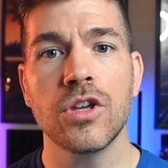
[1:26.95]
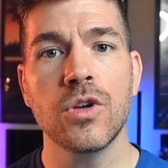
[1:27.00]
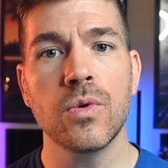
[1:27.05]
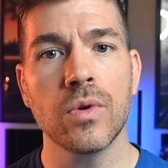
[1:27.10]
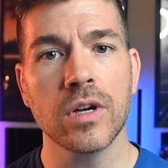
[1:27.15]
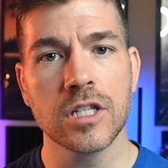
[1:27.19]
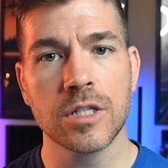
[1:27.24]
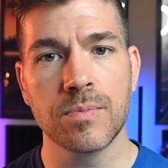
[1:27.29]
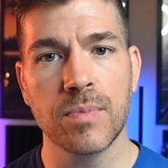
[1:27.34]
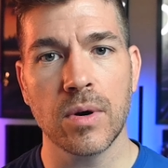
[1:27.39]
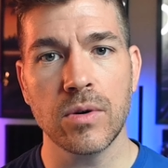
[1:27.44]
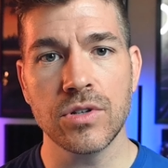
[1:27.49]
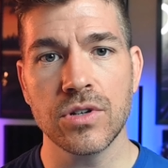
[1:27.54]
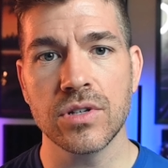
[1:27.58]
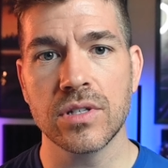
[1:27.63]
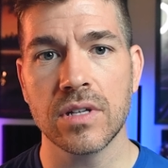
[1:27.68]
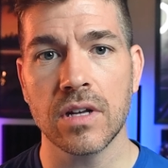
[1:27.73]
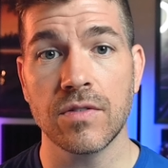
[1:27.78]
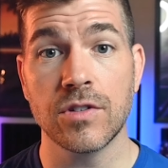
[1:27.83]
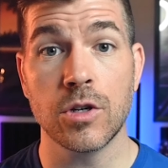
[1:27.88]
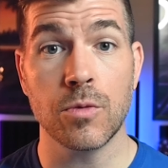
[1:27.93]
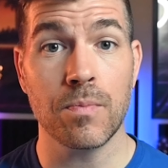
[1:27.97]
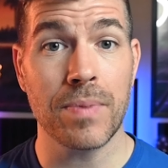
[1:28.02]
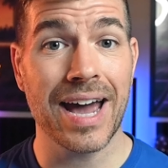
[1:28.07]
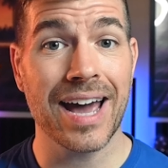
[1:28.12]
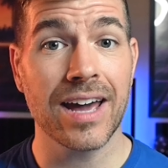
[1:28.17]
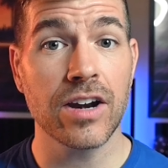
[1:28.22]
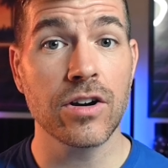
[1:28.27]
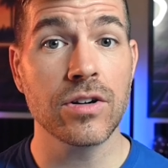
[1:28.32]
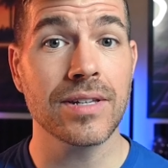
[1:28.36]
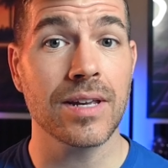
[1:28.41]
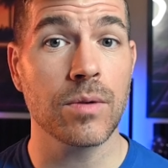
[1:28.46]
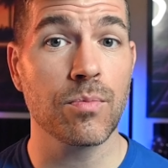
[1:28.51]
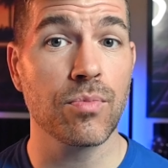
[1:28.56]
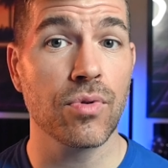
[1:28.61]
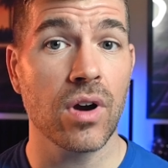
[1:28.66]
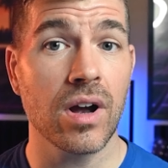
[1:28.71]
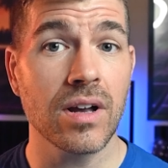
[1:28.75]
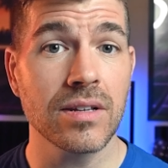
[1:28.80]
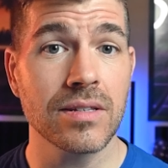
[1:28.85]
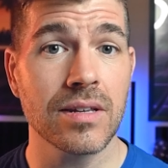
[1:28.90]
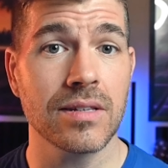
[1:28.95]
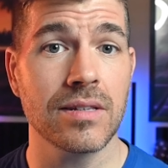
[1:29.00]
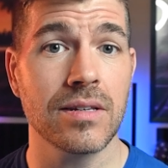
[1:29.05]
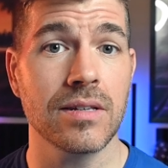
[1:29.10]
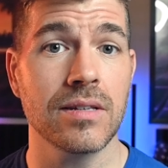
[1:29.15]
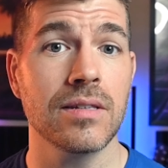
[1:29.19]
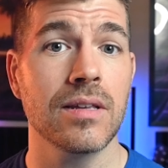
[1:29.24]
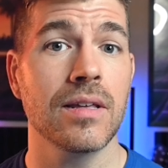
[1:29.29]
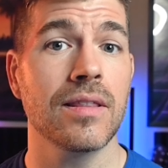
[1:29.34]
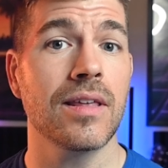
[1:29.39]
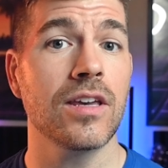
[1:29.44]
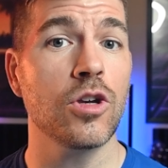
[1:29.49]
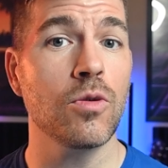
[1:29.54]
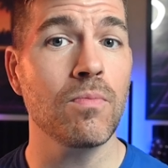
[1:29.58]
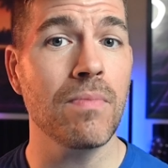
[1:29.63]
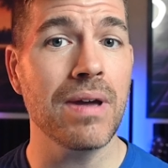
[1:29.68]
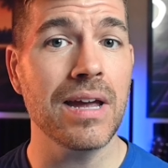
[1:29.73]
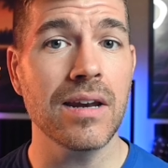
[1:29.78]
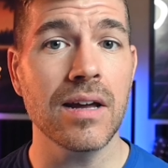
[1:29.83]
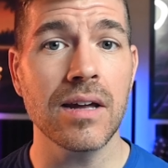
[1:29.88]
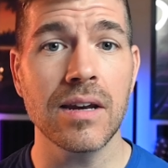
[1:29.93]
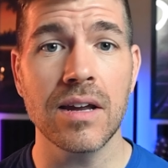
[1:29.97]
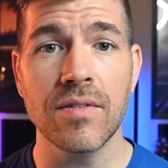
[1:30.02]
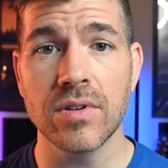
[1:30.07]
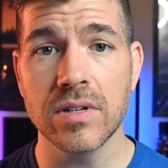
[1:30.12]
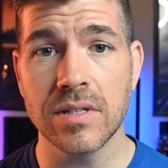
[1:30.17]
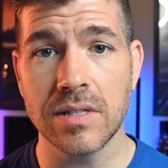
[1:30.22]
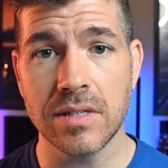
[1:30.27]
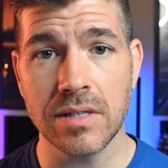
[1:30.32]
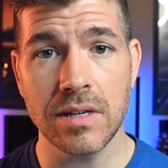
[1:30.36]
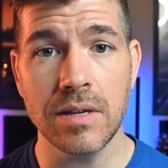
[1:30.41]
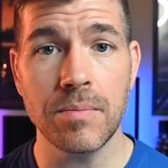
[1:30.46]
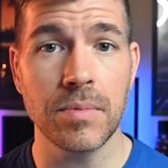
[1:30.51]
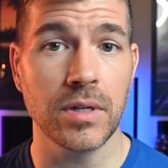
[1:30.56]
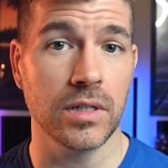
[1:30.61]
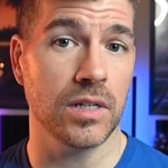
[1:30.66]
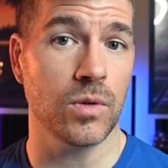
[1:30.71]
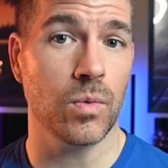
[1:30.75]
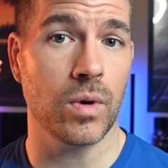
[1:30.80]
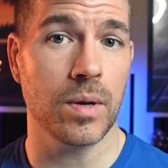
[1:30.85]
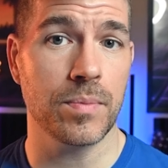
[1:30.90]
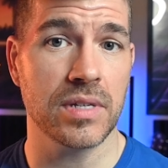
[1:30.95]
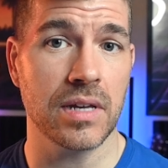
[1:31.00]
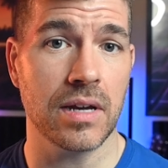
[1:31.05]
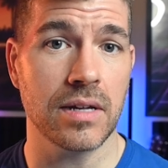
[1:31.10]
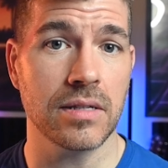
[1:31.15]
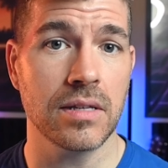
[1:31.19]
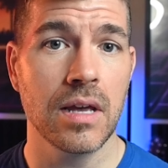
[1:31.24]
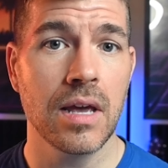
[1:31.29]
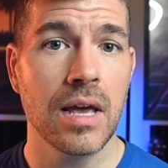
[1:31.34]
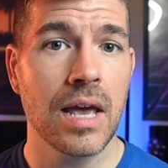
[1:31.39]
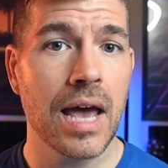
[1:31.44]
you expose yourself to patterns and processes that you may not ever see building websites.